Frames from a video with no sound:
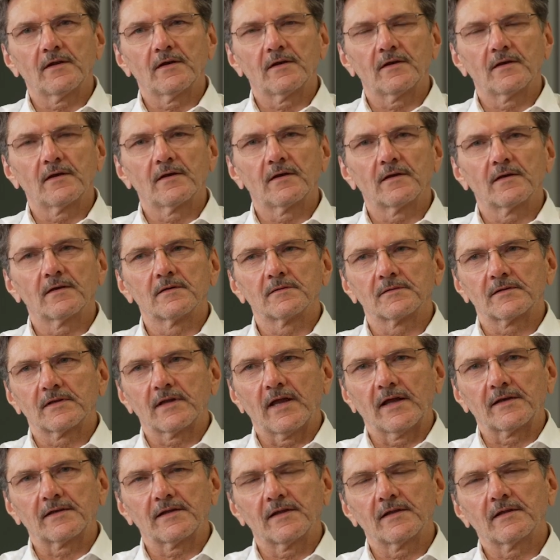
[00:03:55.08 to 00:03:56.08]
uh,
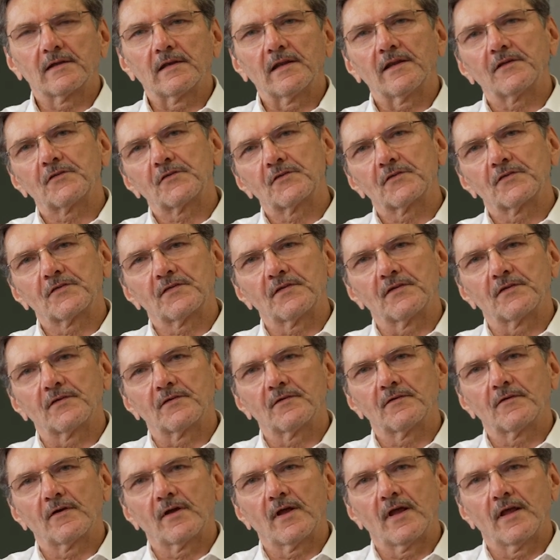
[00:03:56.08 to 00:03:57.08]
attend lectures
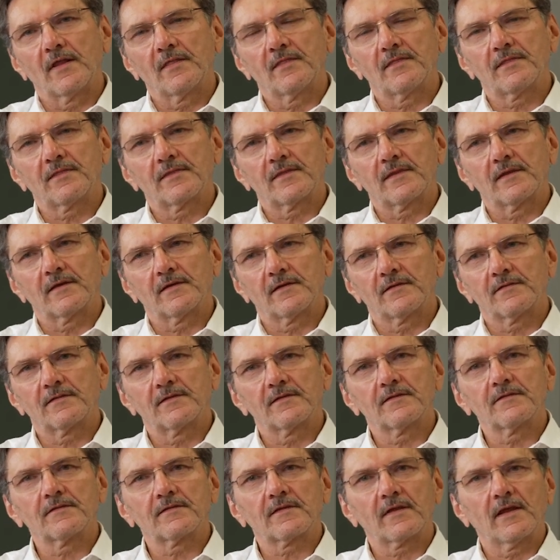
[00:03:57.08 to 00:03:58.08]
here and uh,
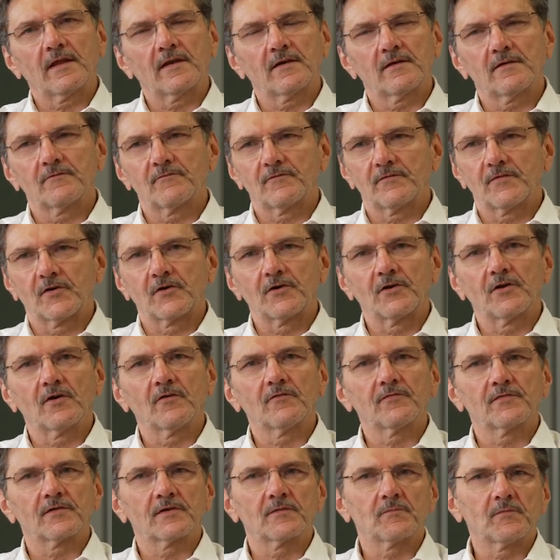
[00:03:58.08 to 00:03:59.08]
this can very
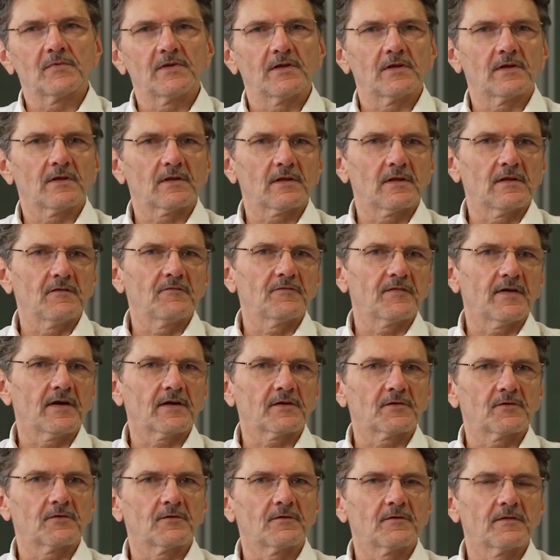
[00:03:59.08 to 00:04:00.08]
often be a key
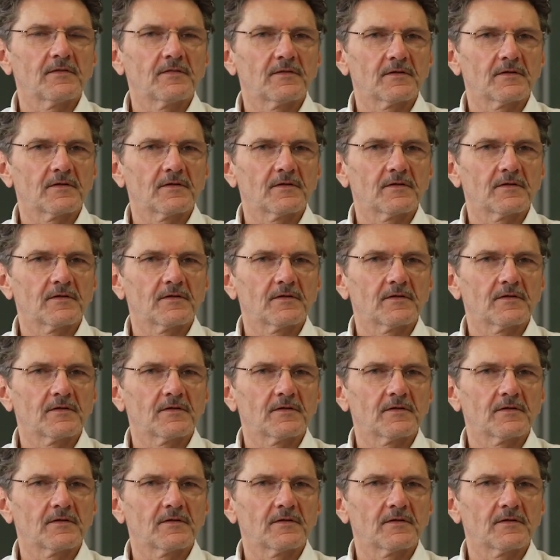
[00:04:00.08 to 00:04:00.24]
factor in